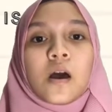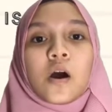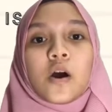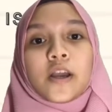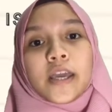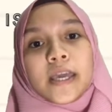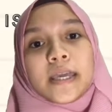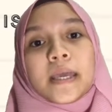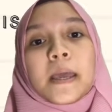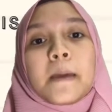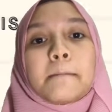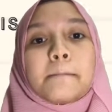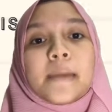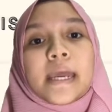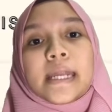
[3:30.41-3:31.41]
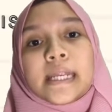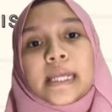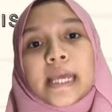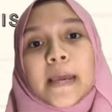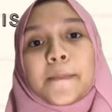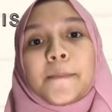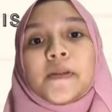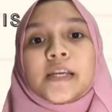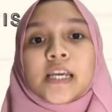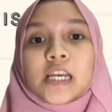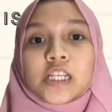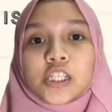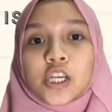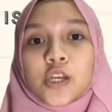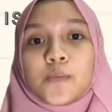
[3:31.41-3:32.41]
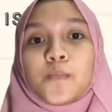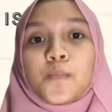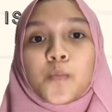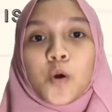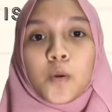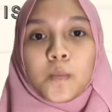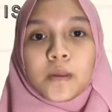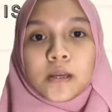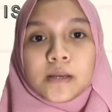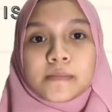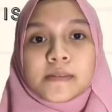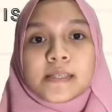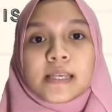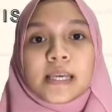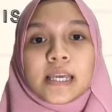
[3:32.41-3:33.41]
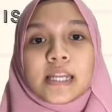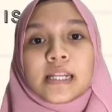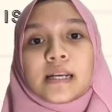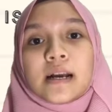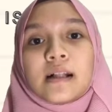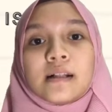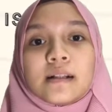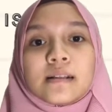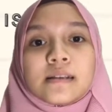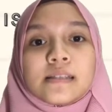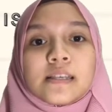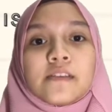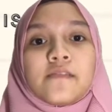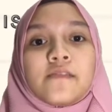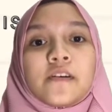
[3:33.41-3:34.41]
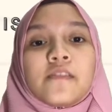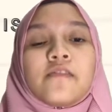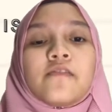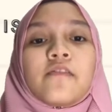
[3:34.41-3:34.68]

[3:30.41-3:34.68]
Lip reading: Okay, many application problems in calculus involve